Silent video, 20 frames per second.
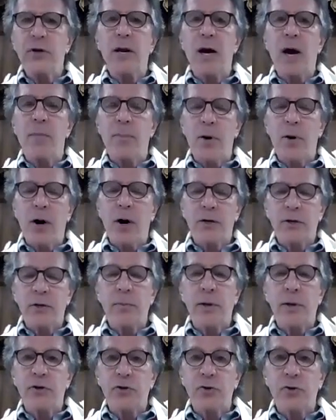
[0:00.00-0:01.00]
our part to
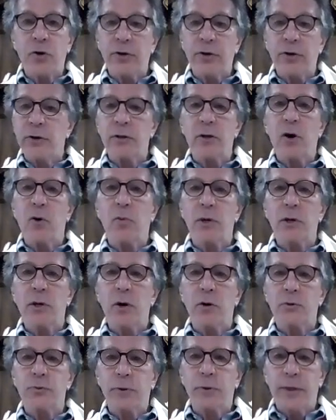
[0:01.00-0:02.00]
make sure that no one
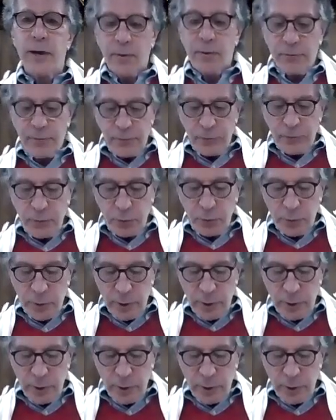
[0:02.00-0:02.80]
goes without food.